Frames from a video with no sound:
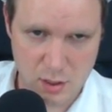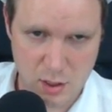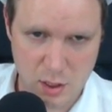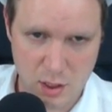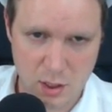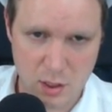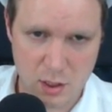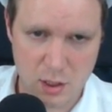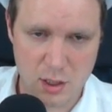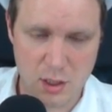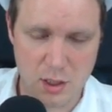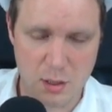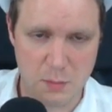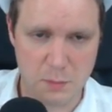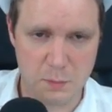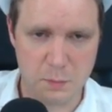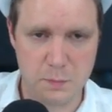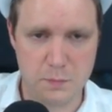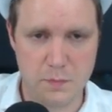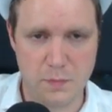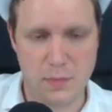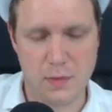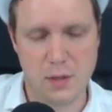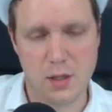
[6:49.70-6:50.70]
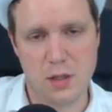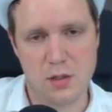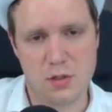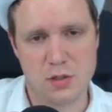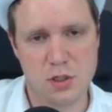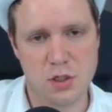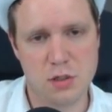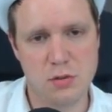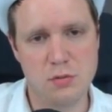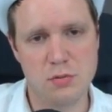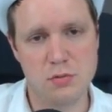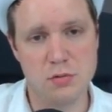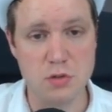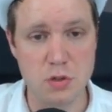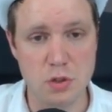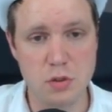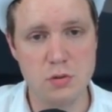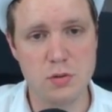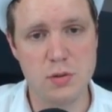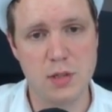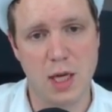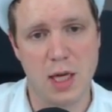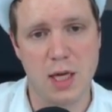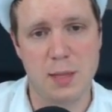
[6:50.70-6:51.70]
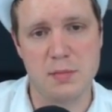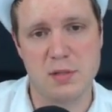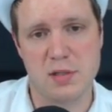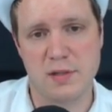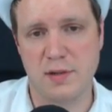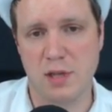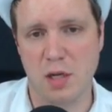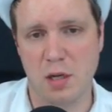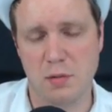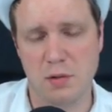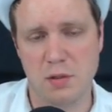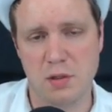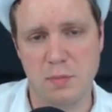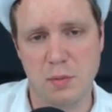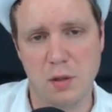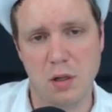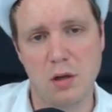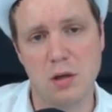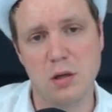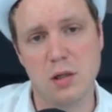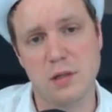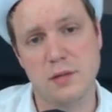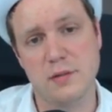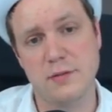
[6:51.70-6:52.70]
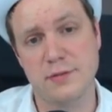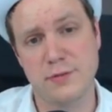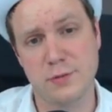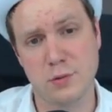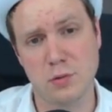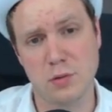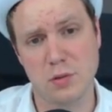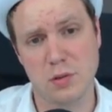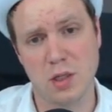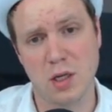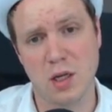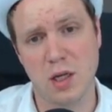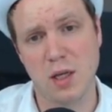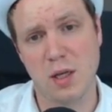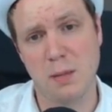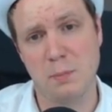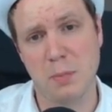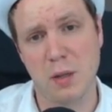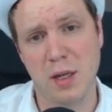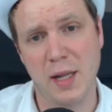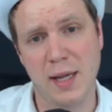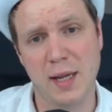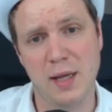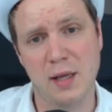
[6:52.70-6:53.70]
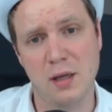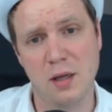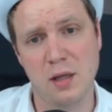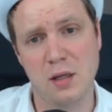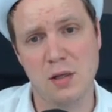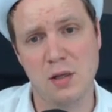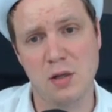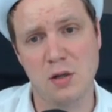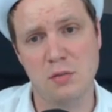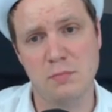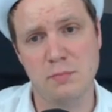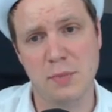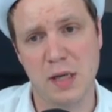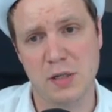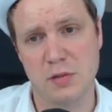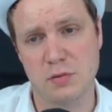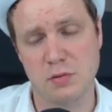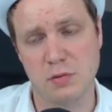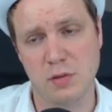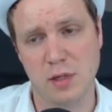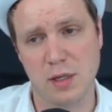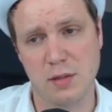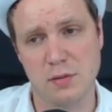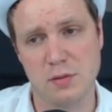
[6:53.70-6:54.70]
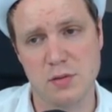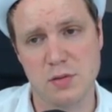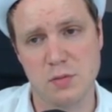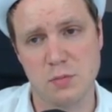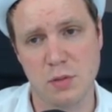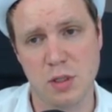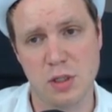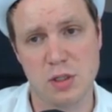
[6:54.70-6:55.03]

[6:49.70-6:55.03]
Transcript: Uh, two new games have come on the block: Fortnite and Player Unknown Battlegrounds.